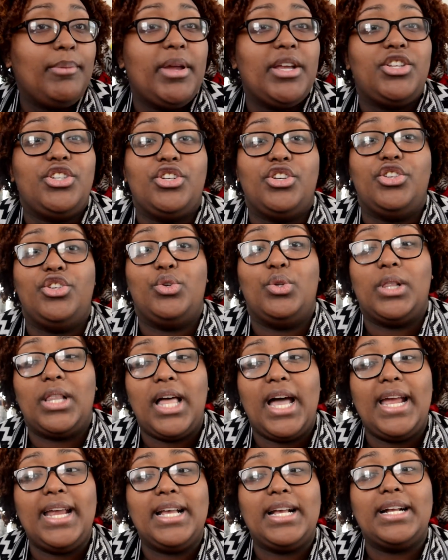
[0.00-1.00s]
Make sure you
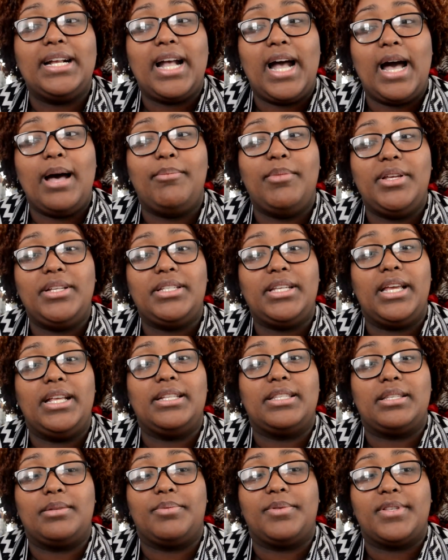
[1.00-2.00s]
like, comment,
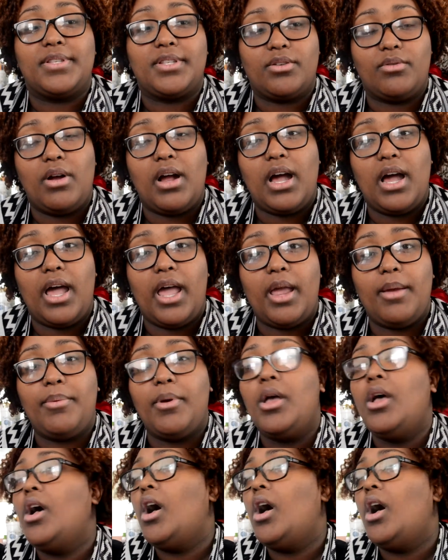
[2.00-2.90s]
and subscribe.